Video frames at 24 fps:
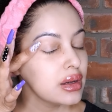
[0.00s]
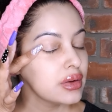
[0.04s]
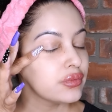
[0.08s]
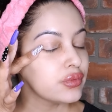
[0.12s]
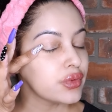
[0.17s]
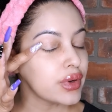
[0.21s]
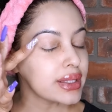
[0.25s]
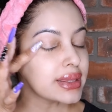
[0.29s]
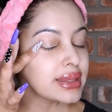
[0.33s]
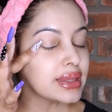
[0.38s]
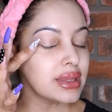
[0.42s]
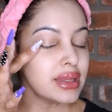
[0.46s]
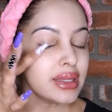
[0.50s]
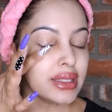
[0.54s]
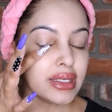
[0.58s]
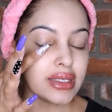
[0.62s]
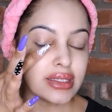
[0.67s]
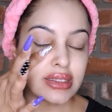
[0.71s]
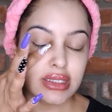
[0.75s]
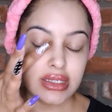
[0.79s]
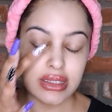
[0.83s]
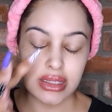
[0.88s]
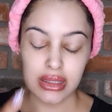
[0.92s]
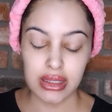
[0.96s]
for at
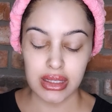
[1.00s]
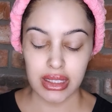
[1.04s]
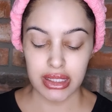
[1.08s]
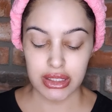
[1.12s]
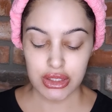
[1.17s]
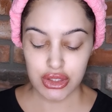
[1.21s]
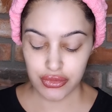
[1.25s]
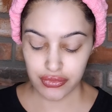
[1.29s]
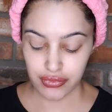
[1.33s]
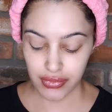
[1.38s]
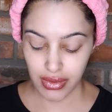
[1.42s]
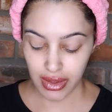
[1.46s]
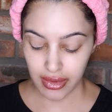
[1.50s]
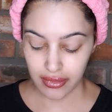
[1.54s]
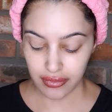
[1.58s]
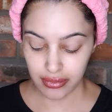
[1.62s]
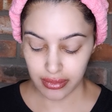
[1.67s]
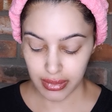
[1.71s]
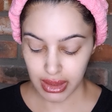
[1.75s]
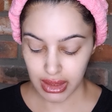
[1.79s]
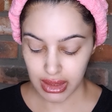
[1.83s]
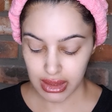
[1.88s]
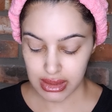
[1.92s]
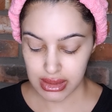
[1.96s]
least 3 to 5
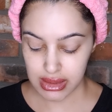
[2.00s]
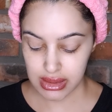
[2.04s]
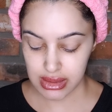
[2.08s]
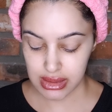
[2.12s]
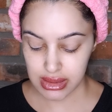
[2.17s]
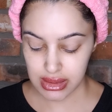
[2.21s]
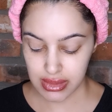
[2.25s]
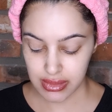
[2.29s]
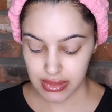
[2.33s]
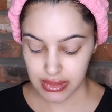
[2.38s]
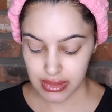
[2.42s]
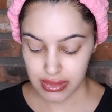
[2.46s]
minutes.